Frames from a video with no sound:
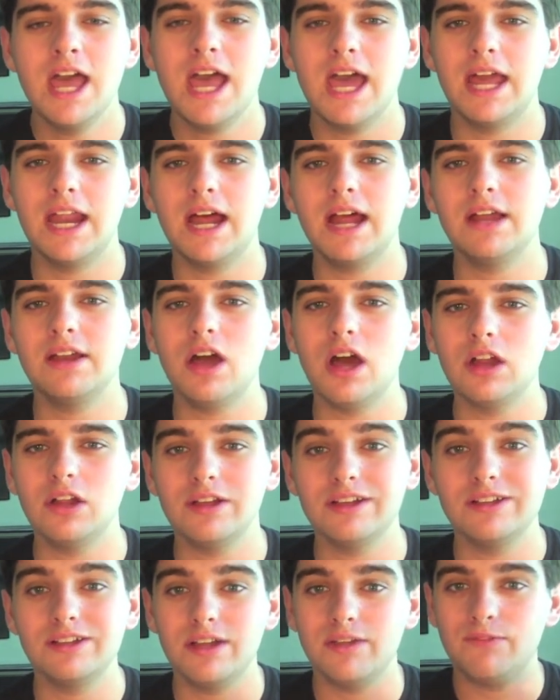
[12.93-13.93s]
and I not
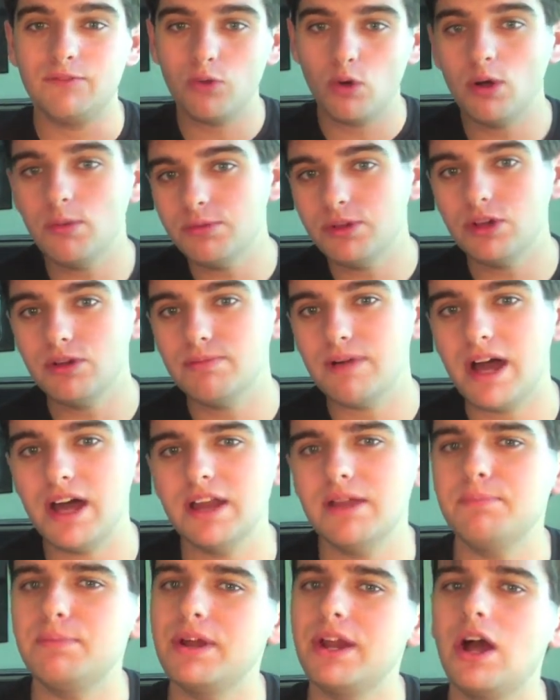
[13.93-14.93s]
only inform you
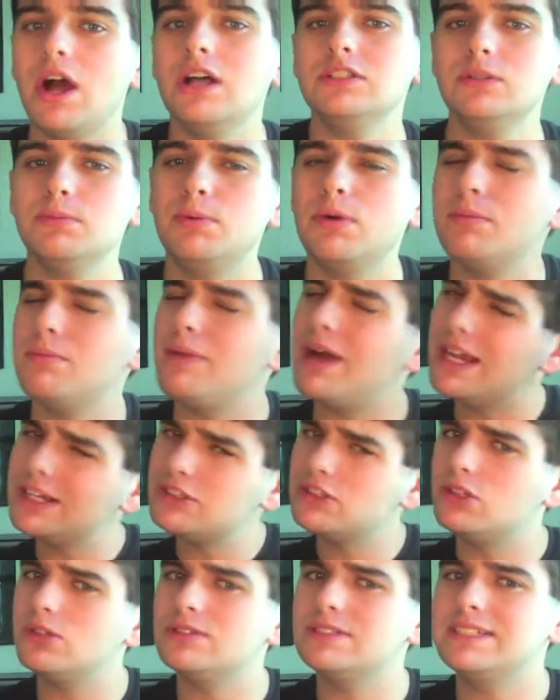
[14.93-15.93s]
about it, but I also put my
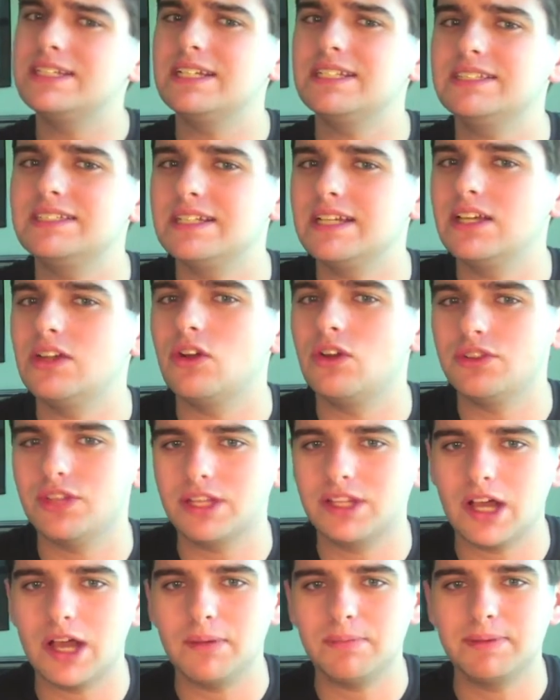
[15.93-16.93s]
two cents in on the
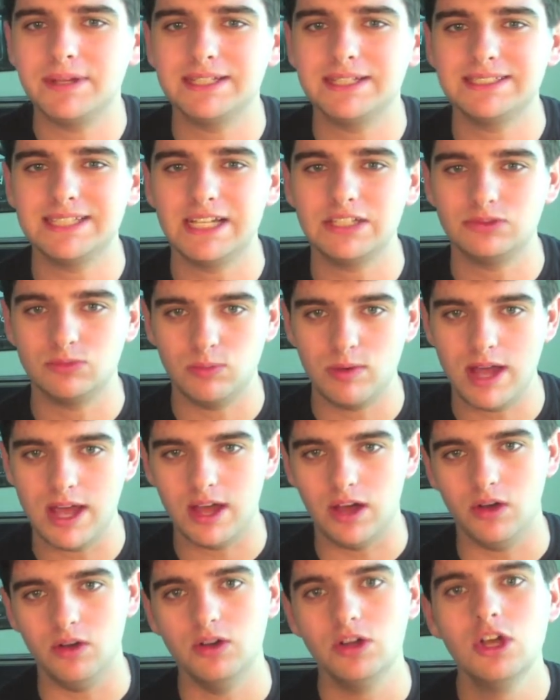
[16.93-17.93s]
topics as
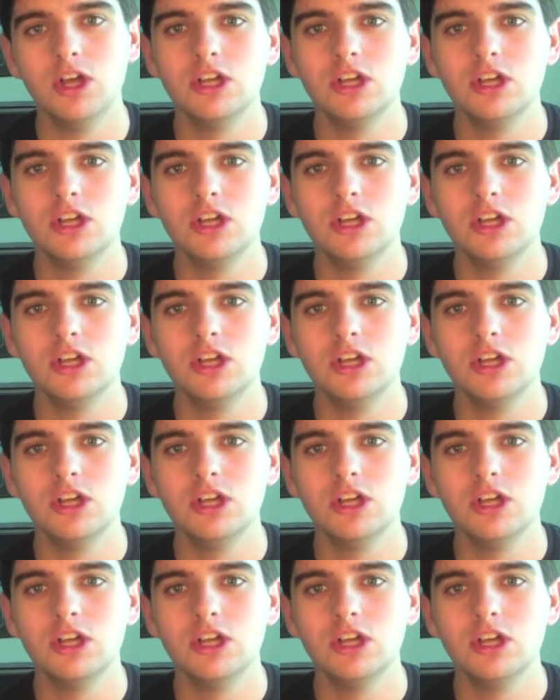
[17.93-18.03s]
well.